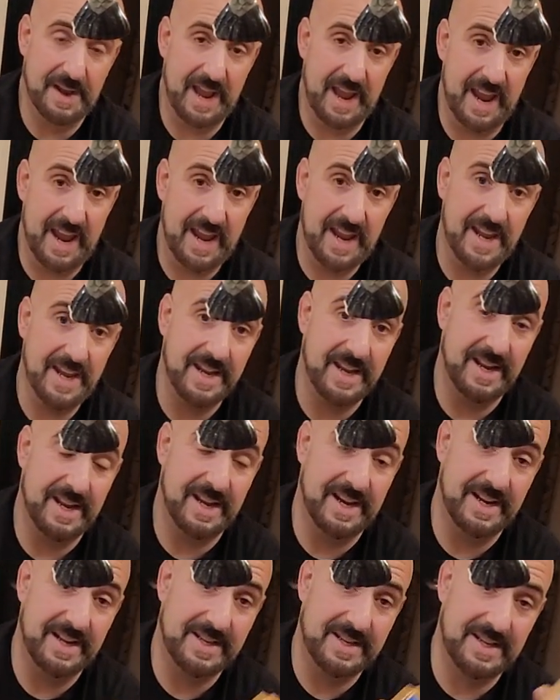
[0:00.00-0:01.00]
A,
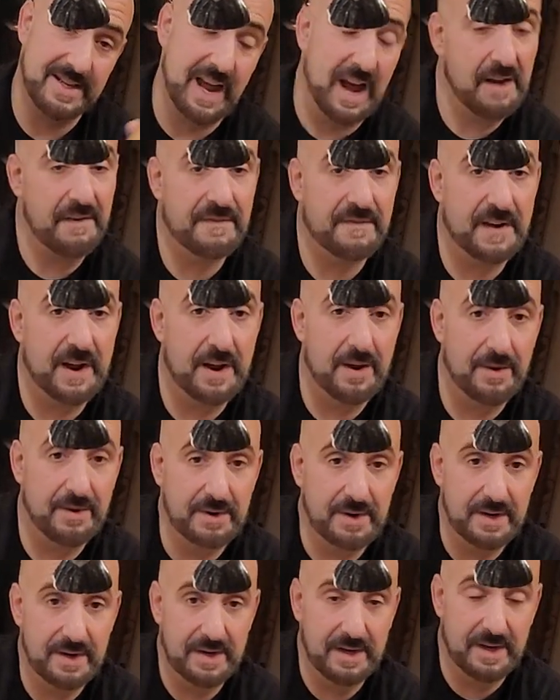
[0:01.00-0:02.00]
it's not
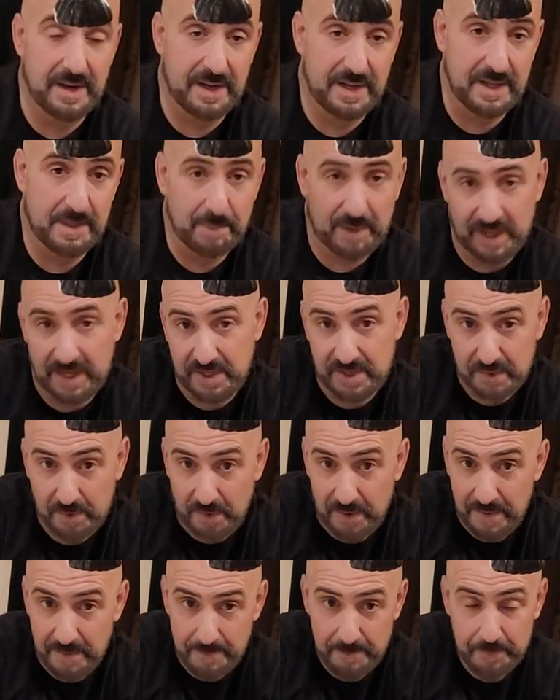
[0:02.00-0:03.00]
found on the Play
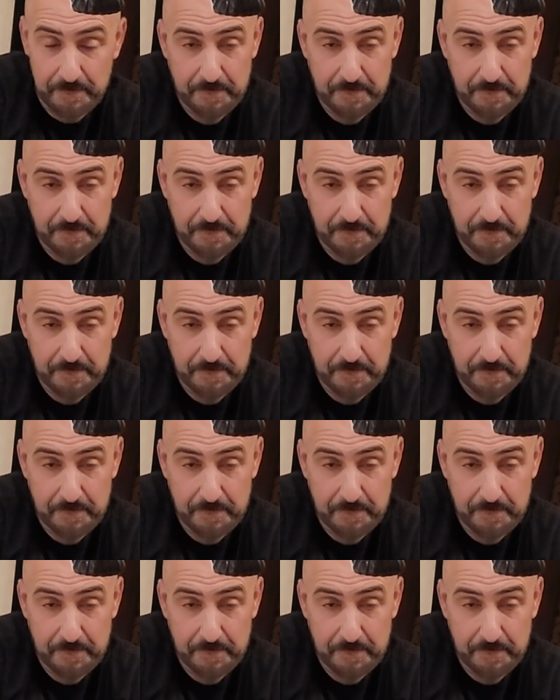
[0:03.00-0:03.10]
Store.